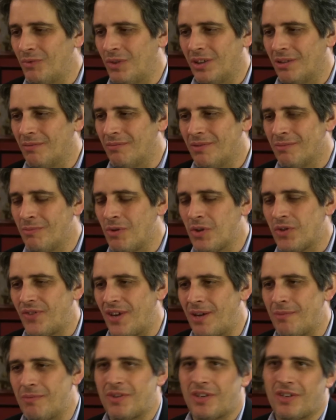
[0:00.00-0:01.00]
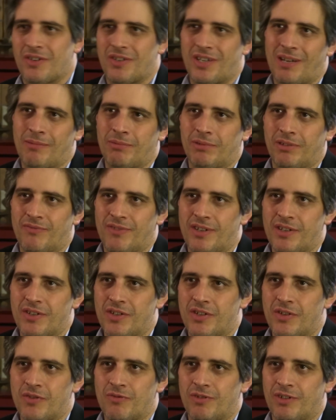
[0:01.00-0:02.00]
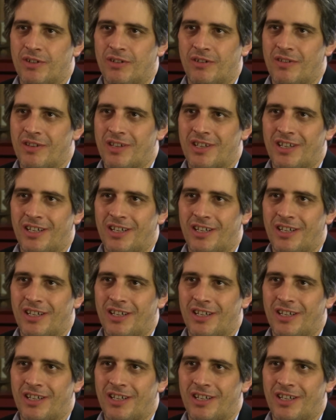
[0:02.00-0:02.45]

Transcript: Well, the most famous example of this is Return of the